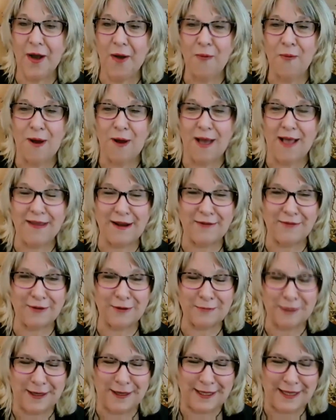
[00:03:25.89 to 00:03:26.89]
Well,
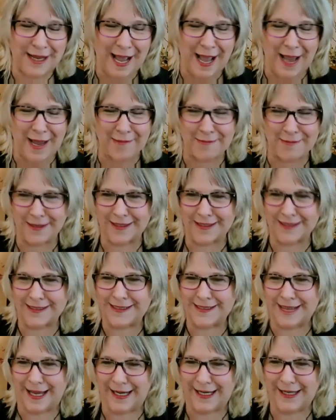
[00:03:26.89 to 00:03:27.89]
everybody, I'm
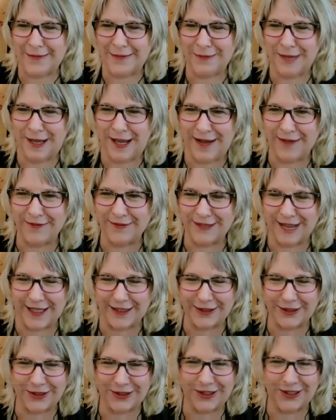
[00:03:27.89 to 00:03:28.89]
excited. We have
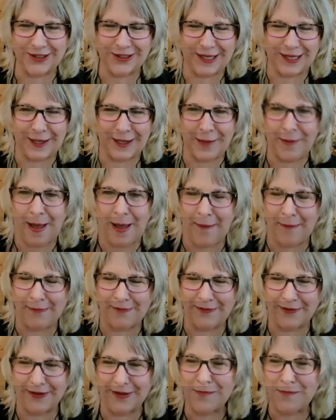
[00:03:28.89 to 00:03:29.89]
Dr. Helena
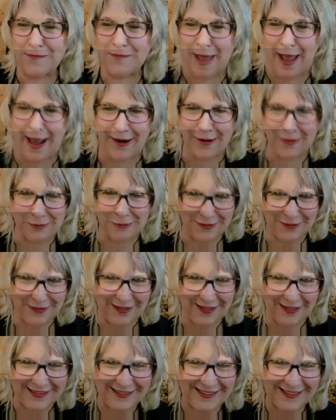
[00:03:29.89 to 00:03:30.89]
Popovic back with
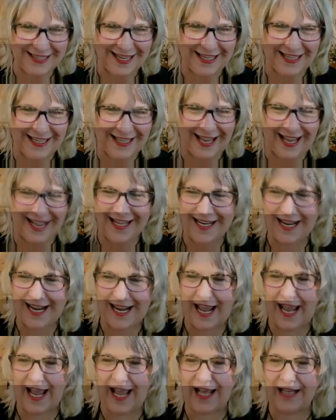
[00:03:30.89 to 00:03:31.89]
us again,
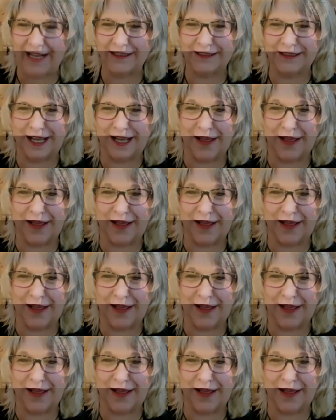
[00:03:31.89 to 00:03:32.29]
and